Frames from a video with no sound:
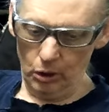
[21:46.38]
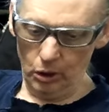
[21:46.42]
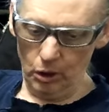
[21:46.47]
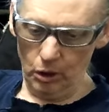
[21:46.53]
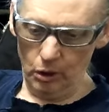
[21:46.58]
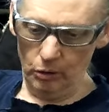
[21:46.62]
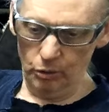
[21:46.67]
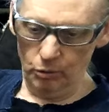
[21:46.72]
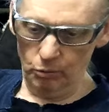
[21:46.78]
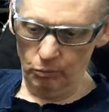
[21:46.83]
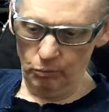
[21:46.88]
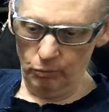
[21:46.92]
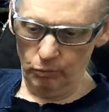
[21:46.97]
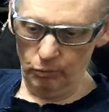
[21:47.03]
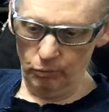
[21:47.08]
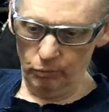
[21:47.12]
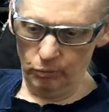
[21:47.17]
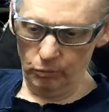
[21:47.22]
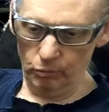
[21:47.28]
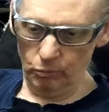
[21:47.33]
Uh, the,
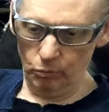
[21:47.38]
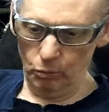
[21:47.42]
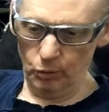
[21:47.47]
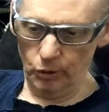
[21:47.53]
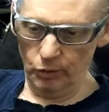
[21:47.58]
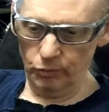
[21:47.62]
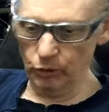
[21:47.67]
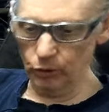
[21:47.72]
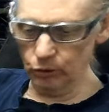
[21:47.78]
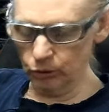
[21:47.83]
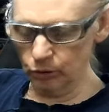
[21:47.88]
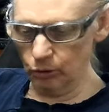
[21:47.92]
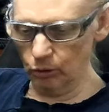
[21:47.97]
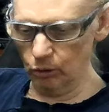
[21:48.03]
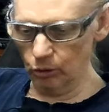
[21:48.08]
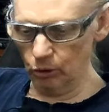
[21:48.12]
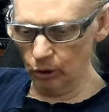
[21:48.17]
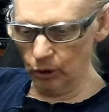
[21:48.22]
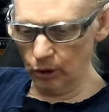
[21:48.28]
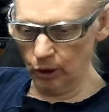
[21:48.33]
well, when I first
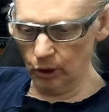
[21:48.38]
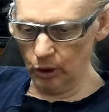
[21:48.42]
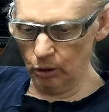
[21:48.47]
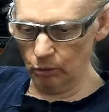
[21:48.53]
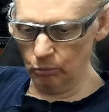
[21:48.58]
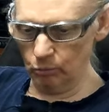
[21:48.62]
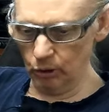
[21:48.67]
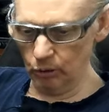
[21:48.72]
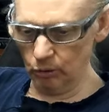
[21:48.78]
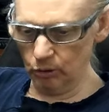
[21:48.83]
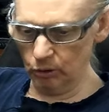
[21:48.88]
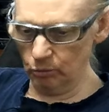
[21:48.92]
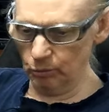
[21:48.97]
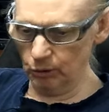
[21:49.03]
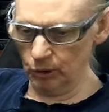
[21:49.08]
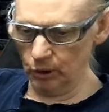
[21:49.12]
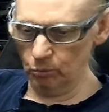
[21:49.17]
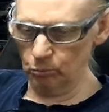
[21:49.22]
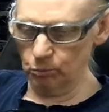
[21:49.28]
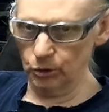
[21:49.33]
started looking at them, it took
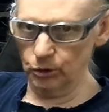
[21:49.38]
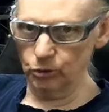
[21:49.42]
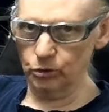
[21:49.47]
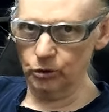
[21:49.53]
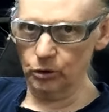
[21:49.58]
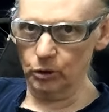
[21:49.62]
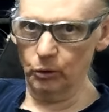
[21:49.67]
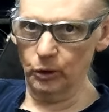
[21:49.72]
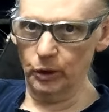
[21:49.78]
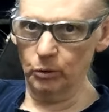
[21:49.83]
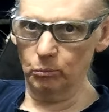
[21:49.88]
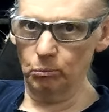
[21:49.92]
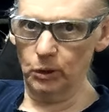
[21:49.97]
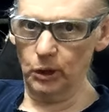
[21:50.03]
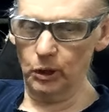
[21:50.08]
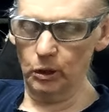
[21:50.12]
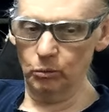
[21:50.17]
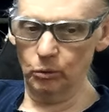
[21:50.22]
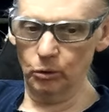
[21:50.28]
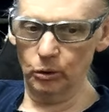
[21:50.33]
me a couple of years to go ahead and
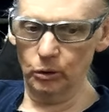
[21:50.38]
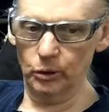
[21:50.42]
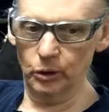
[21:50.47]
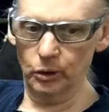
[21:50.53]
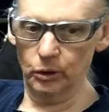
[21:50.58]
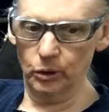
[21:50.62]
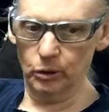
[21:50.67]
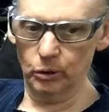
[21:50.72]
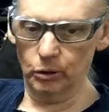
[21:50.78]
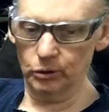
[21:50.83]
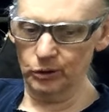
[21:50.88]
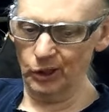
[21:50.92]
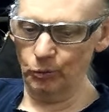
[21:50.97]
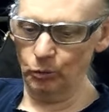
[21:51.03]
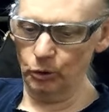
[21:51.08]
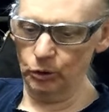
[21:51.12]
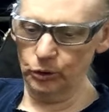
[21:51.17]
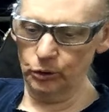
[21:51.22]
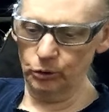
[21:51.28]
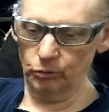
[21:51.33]
buy one because uh, I
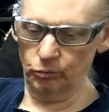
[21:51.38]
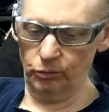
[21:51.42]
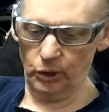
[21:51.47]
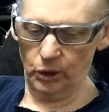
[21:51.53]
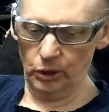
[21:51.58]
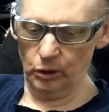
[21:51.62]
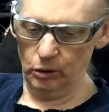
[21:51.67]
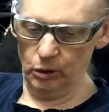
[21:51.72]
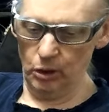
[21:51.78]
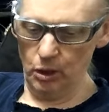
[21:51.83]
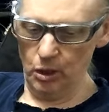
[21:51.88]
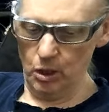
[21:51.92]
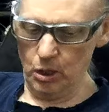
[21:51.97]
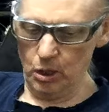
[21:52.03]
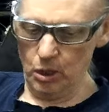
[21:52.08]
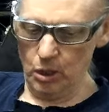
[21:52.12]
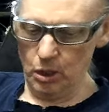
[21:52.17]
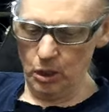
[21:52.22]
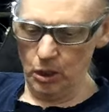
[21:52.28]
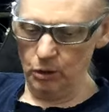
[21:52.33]
wasn't sure if I,
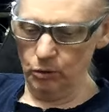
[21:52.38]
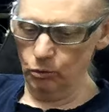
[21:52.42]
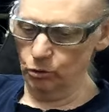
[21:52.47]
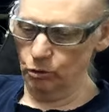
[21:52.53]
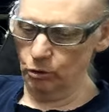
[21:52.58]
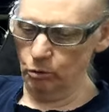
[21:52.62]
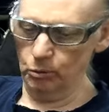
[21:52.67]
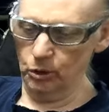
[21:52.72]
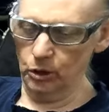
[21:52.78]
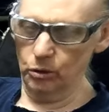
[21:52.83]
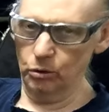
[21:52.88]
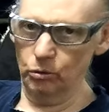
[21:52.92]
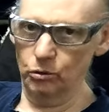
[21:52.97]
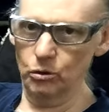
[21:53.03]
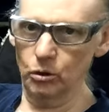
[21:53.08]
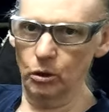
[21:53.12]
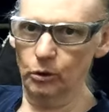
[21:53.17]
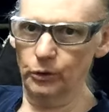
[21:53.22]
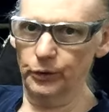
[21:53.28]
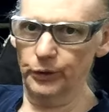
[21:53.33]
I knew it was going to be a
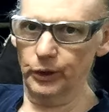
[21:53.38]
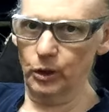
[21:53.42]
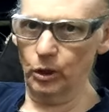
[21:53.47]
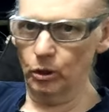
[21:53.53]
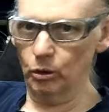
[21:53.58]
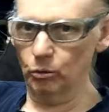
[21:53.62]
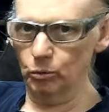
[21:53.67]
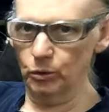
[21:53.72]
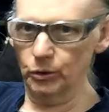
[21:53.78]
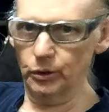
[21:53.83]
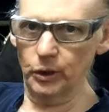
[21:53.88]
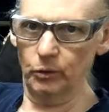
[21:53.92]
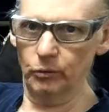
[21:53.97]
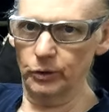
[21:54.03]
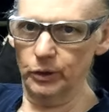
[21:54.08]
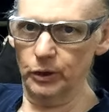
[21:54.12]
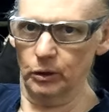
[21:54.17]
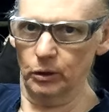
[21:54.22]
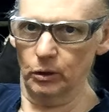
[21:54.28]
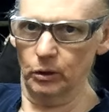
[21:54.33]
huge learning curve with
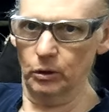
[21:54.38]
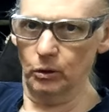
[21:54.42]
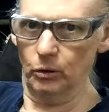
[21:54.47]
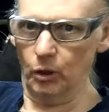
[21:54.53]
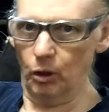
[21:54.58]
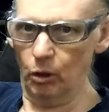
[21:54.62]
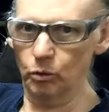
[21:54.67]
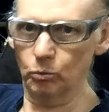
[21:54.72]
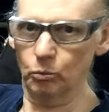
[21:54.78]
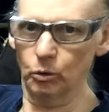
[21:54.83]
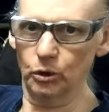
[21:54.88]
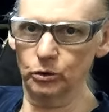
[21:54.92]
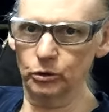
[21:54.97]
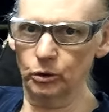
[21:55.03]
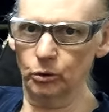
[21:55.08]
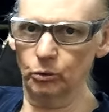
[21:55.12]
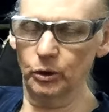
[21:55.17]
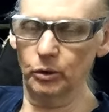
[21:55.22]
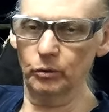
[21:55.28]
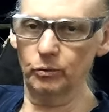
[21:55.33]
everything. You know, the hardware is
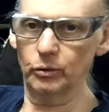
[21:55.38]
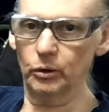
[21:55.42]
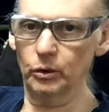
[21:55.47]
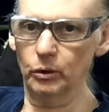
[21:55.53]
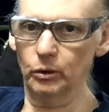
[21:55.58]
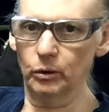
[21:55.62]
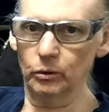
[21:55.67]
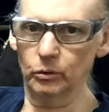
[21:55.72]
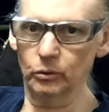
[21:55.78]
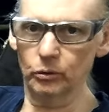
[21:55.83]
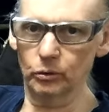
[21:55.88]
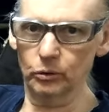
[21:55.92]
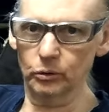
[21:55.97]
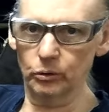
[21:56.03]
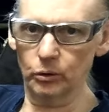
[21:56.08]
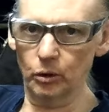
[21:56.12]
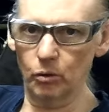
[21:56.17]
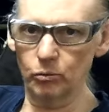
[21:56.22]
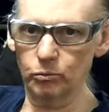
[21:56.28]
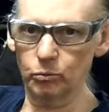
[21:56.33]
so different, and the, the
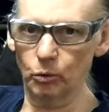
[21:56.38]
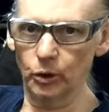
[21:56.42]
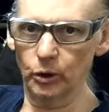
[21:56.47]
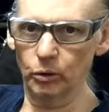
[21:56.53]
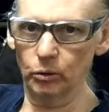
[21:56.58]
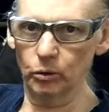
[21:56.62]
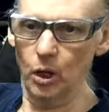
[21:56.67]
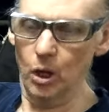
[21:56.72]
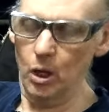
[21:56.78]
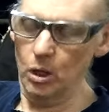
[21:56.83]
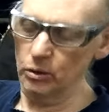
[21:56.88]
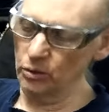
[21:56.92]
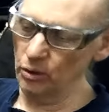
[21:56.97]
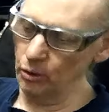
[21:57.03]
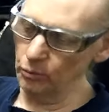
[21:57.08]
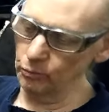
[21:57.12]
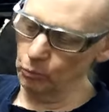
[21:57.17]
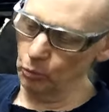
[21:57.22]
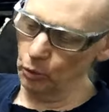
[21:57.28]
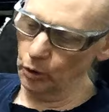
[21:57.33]
software
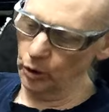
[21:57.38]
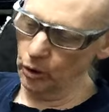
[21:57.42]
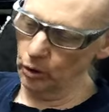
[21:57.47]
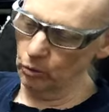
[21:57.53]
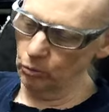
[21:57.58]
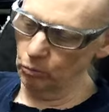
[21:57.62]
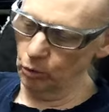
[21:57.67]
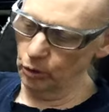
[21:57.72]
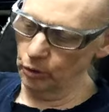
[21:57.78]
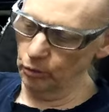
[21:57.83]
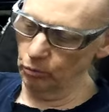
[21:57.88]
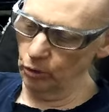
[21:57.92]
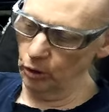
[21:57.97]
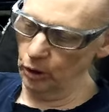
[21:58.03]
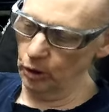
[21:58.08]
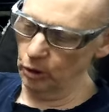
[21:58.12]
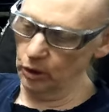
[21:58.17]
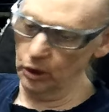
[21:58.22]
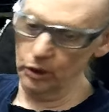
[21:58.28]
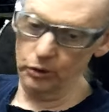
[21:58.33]
software wouldn't
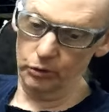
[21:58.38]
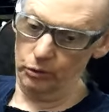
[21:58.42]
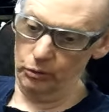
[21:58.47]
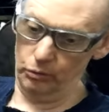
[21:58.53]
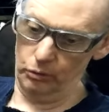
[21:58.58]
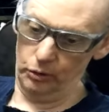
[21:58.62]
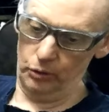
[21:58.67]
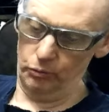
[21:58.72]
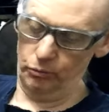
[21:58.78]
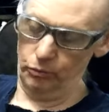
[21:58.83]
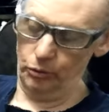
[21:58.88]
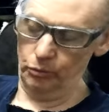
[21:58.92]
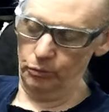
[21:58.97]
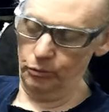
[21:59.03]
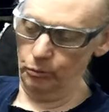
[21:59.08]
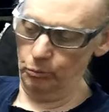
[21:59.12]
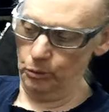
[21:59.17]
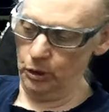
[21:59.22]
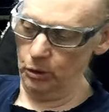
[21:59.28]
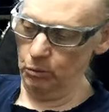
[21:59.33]
really isn't different
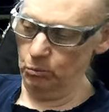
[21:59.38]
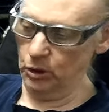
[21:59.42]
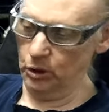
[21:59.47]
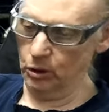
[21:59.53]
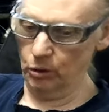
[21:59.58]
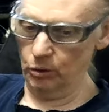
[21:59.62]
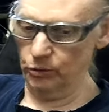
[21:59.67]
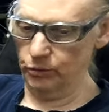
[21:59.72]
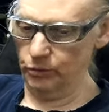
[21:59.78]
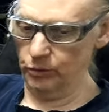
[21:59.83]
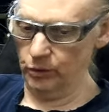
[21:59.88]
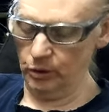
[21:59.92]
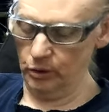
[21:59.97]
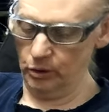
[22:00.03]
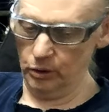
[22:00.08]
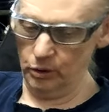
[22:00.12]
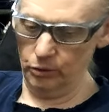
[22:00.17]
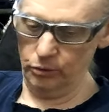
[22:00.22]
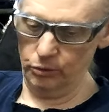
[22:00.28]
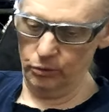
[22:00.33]
for me because
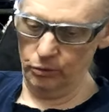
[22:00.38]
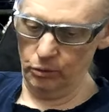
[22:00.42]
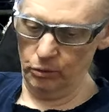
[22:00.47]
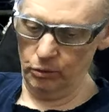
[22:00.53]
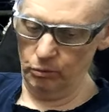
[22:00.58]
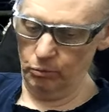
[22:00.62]
these